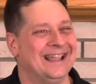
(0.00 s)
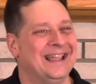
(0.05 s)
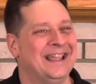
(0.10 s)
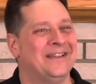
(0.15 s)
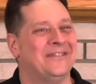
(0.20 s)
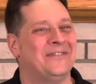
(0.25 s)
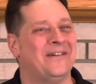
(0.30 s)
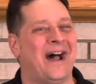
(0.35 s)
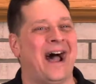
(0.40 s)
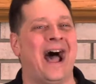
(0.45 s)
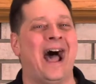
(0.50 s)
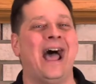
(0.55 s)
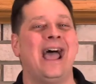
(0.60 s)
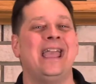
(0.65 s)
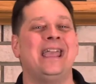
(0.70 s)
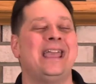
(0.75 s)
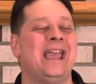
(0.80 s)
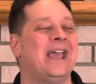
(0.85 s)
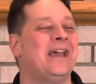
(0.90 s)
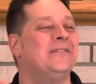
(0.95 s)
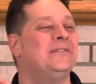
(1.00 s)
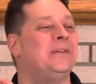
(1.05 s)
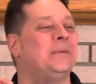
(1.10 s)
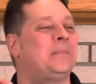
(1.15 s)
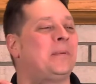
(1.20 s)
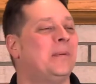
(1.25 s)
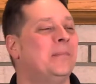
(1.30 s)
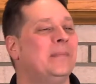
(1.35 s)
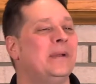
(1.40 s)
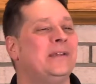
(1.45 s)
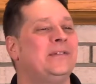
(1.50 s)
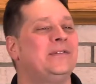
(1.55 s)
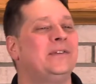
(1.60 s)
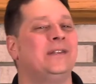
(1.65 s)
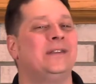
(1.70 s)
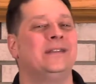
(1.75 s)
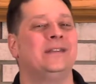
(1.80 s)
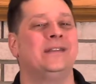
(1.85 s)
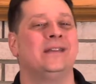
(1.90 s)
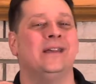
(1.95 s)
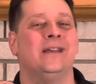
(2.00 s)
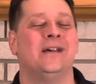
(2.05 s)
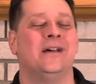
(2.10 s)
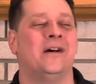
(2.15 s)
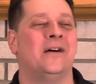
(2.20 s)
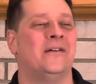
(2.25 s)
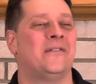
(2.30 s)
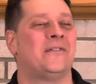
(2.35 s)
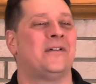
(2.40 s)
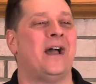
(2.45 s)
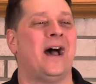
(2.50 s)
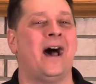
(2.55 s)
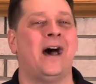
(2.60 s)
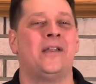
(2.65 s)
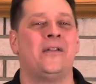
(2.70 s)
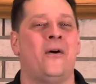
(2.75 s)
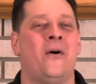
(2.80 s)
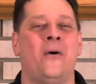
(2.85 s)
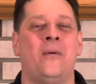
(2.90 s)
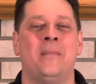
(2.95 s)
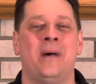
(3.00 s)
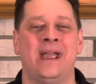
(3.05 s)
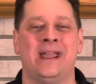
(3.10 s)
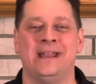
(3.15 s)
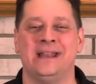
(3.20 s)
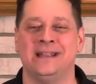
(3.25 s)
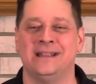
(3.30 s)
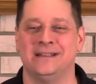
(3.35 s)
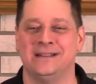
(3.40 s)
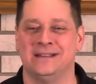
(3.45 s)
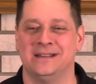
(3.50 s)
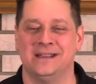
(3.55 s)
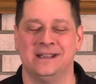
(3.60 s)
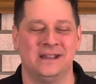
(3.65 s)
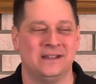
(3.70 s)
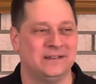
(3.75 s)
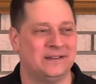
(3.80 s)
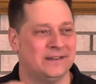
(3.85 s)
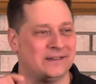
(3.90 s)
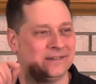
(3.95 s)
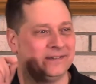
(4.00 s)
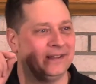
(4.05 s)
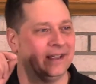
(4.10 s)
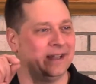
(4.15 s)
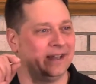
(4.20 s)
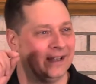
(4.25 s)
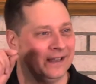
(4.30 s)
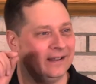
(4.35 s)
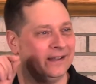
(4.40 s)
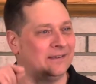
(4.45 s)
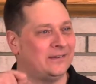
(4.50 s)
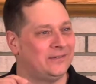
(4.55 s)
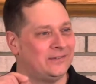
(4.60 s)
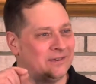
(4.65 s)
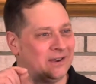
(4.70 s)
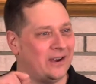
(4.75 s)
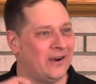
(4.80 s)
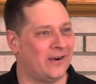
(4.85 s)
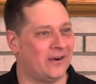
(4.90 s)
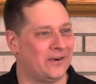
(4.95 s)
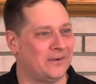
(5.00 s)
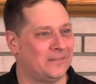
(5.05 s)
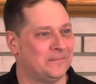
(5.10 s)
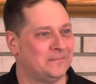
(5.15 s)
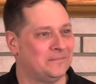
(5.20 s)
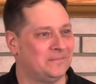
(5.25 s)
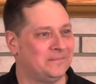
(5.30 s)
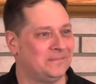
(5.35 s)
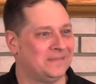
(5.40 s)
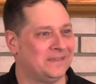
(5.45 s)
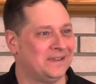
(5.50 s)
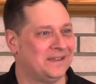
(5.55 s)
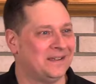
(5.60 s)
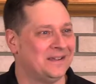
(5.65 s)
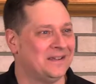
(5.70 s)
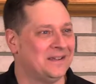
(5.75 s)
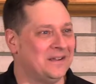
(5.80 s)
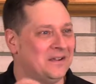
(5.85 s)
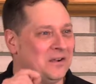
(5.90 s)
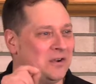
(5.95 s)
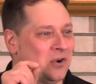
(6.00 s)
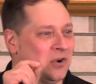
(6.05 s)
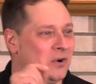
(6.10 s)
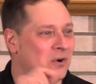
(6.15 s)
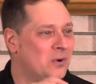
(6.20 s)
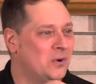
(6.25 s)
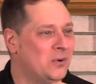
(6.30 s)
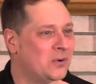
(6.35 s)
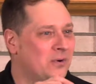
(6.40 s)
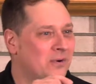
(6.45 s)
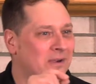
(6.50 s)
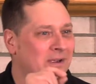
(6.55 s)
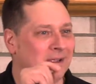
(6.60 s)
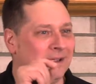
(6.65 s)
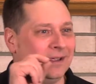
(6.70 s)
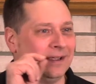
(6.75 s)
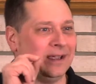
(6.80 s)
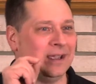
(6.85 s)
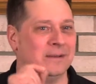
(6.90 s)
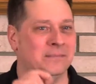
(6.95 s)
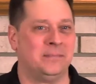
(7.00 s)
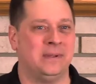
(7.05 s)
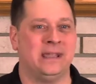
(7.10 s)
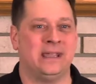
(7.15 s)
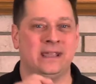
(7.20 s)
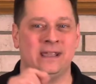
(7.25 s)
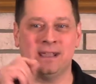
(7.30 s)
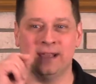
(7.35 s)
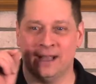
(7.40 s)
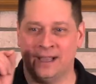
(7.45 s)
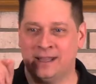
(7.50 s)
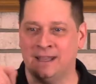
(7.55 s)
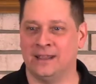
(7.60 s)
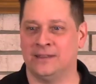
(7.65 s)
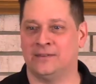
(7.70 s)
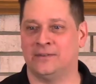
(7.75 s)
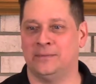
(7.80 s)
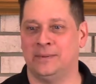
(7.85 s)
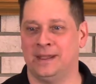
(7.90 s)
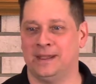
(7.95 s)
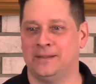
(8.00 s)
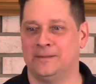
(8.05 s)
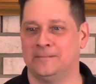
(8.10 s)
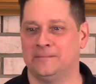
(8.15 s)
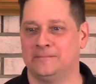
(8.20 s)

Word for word: if I have the permission of God Almighty to sit in this chair, who can be against me?